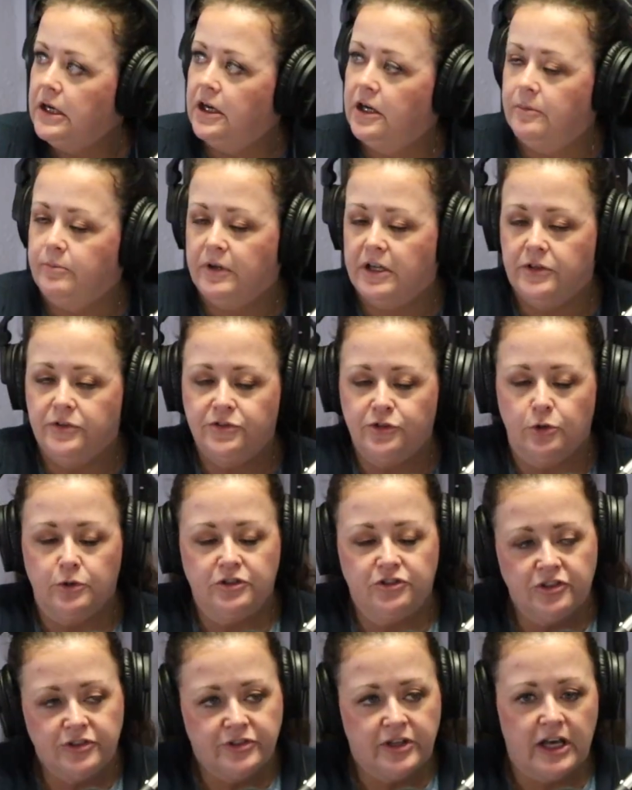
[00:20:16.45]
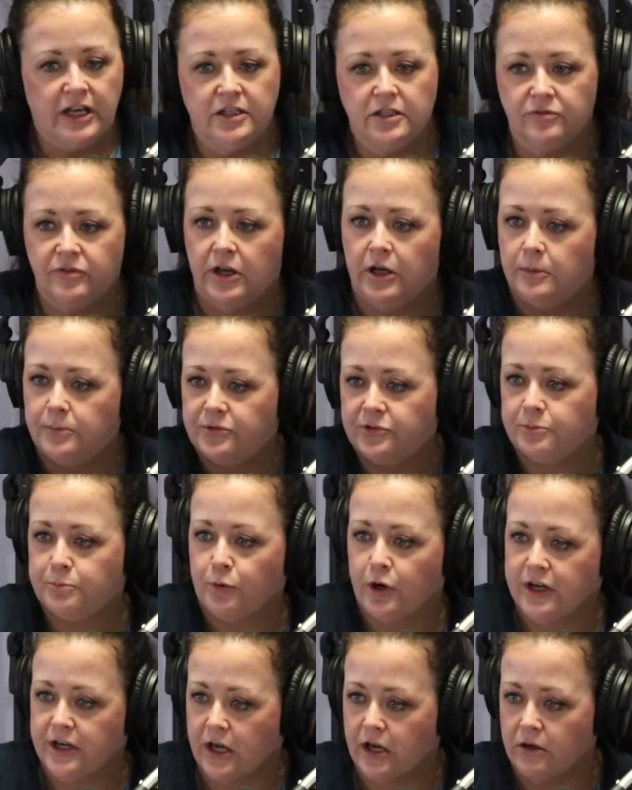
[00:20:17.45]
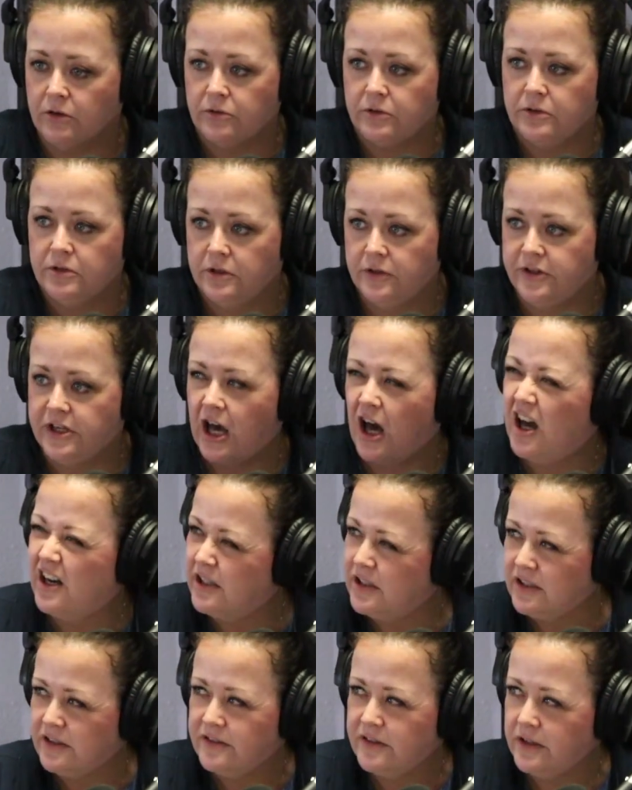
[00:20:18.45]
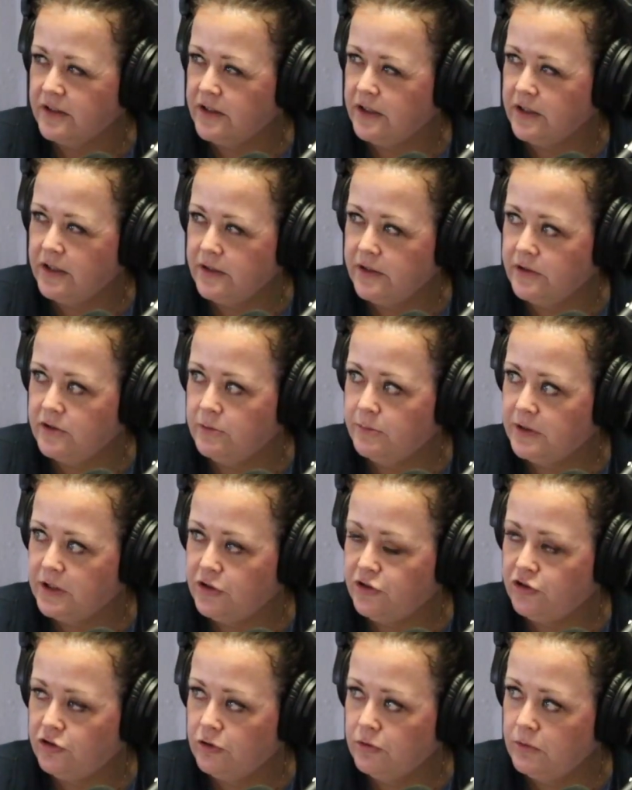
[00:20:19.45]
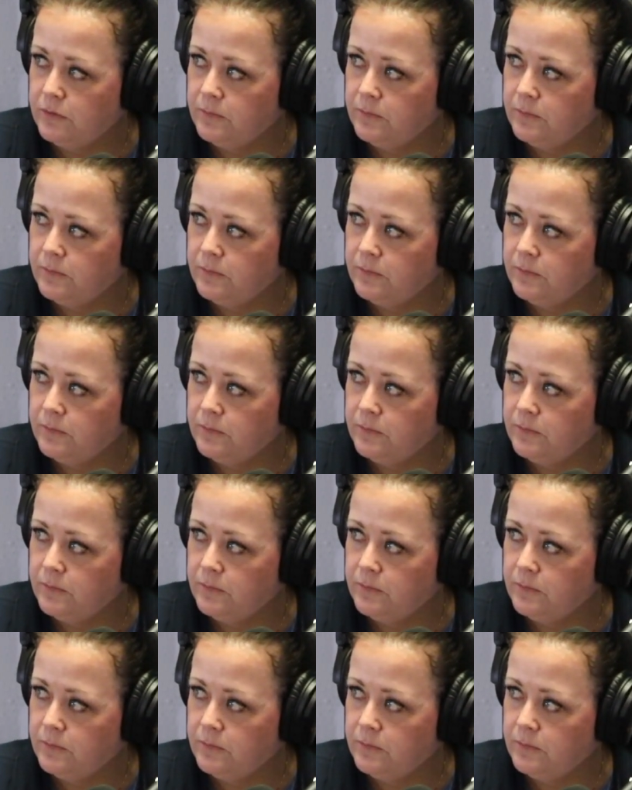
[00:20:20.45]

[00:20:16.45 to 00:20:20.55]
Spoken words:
And so it just kind of helps spread out the audience, I think, a little bit too.